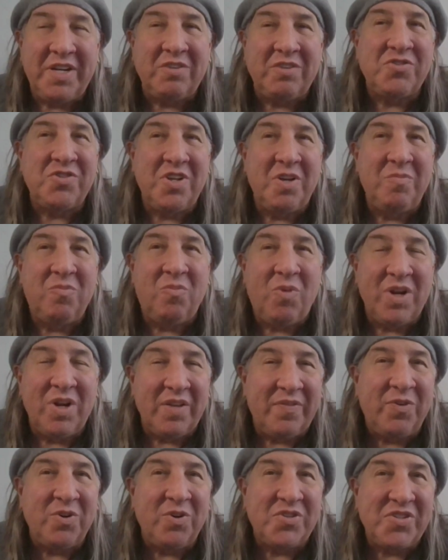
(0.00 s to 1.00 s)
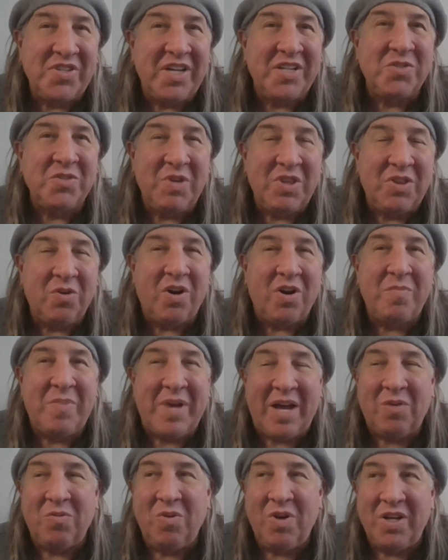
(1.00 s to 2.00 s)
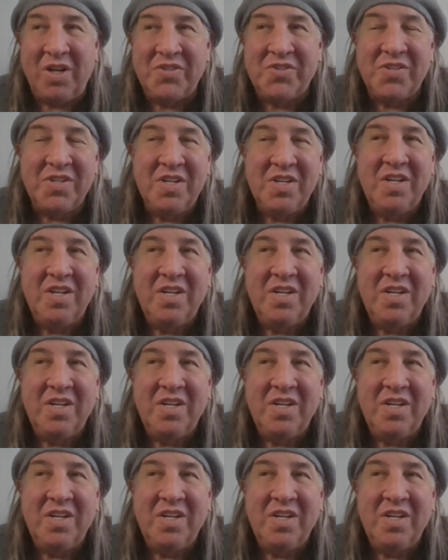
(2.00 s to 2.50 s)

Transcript: Thinkorswim, one of the first things we thought about was,